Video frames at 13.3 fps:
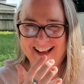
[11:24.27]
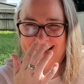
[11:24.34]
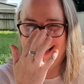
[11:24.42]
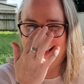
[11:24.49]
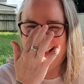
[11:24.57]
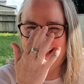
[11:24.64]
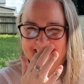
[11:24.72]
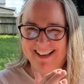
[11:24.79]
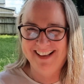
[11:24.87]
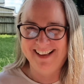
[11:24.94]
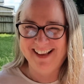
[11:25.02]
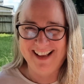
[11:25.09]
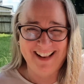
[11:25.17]

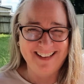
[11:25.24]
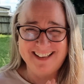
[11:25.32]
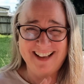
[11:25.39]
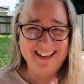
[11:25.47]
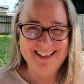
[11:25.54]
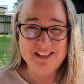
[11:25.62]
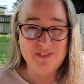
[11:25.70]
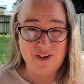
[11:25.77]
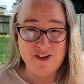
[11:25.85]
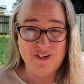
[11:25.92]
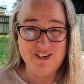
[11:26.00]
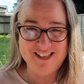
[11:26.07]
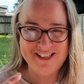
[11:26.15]
It's very
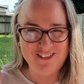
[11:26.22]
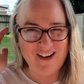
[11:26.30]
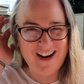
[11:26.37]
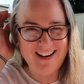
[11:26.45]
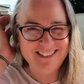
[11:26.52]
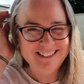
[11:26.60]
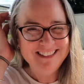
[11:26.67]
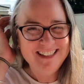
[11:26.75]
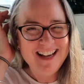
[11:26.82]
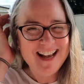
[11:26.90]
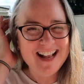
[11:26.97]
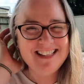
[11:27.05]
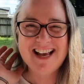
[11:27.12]
noisy, right?
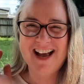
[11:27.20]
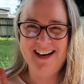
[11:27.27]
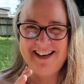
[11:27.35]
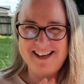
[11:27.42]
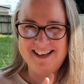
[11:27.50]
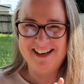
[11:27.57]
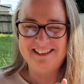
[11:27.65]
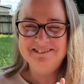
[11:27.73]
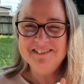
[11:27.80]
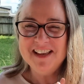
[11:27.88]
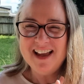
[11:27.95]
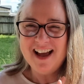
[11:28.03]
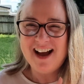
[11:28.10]
It's a honey eater,
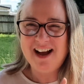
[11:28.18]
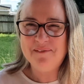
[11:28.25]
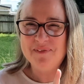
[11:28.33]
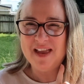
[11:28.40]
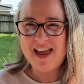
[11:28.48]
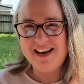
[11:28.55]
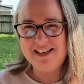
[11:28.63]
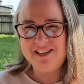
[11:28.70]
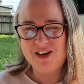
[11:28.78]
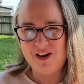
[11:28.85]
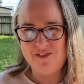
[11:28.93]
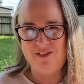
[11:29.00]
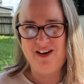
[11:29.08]
and it's
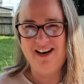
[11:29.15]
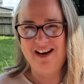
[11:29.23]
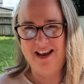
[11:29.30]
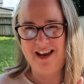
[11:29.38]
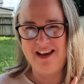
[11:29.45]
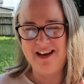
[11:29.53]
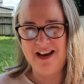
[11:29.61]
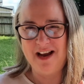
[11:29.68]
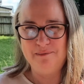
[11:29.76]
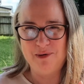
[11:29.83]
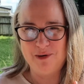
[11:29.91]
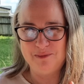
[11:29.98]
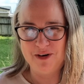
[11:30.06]
over in a
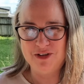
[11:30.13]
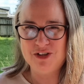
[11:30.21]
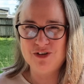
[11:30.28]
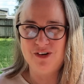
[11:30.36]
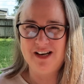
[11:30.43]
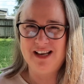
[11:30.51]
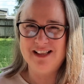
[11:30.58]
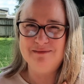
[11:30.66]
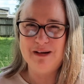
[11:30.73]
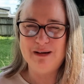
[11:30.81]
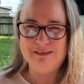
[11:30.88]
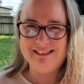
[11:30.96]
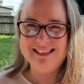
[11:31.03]
bottle brush tree at the
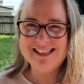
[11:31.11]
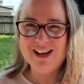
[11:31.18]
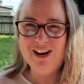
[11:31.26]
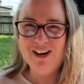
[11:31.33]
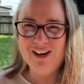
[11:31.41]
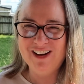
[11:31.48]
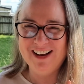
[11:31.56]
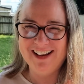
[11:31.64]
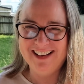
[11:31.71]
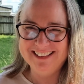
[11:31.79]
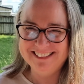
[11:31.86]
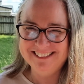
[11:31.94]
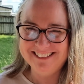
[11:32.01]
moment. So
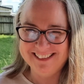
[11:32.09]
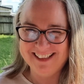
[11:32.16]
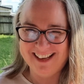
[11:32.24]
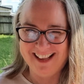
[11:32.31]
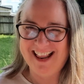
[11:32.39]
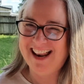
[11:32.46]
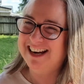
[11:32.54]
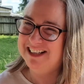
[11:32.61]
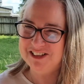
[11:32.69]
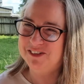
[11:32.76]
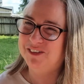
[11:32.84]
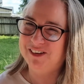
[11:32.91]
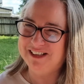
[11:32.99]
and it's
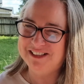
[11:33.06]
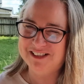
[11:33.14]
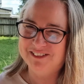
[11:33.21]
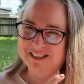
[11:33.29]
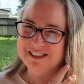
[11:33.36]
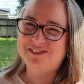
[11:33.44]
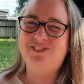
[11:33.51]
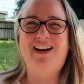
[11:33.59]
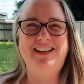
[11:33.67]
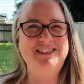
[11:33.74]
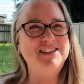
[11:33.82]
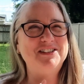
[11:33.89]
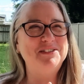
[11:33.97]
calling to its
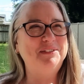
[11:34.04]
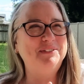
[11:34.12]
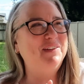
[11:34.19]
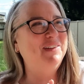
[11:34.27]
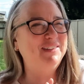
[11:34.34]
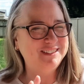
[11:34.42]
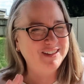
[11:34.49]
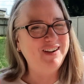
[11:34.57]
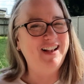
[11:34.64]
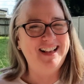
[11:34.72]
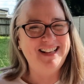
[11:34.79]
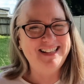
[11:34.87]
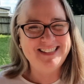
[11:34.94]
friends. I do
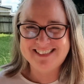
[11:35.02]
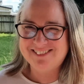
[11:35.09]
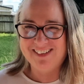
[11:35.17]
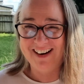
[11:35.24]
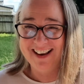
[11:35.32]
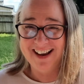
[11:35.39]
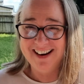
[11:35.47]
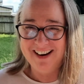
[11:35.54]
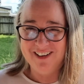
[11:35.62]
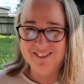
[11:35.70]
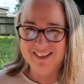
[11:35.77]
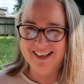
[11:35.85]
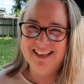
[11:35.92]
apologise, but I can't
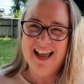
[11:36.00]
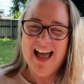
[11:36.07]
help it.